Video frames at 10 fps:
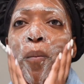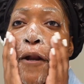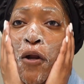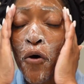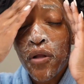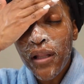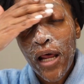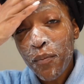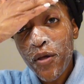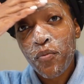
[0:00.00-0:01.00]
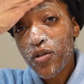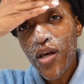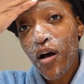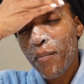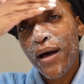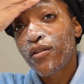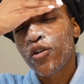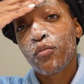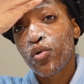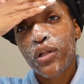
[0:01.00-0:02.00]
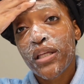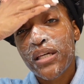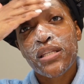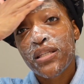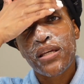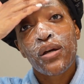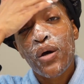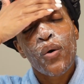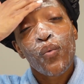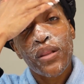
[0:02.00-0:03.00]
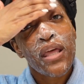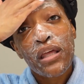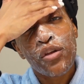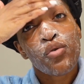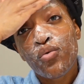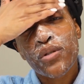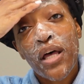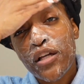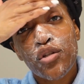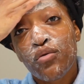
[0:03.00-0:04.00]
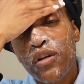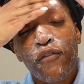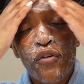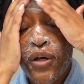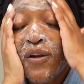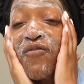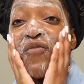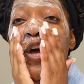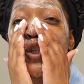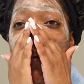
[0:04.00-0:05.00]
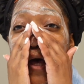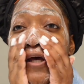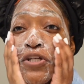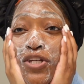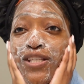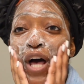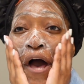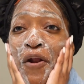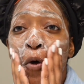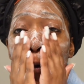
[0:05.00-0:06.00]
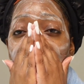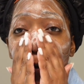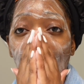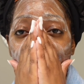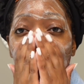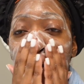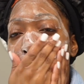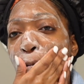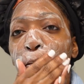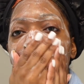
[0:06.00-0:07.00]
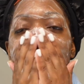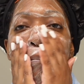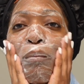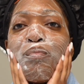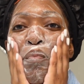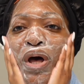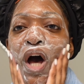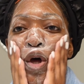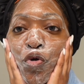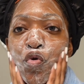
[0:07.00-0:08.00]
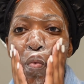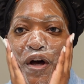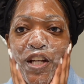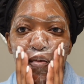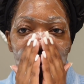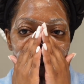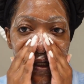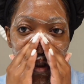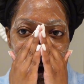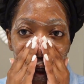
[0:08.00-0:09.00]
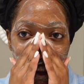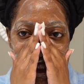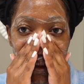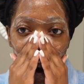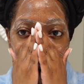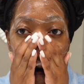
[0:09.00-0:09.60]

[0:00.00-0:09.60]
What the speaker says: I know a lot of people talk about double cleansing when they use like two different face washes. I don't do that, but I do wash my face twice.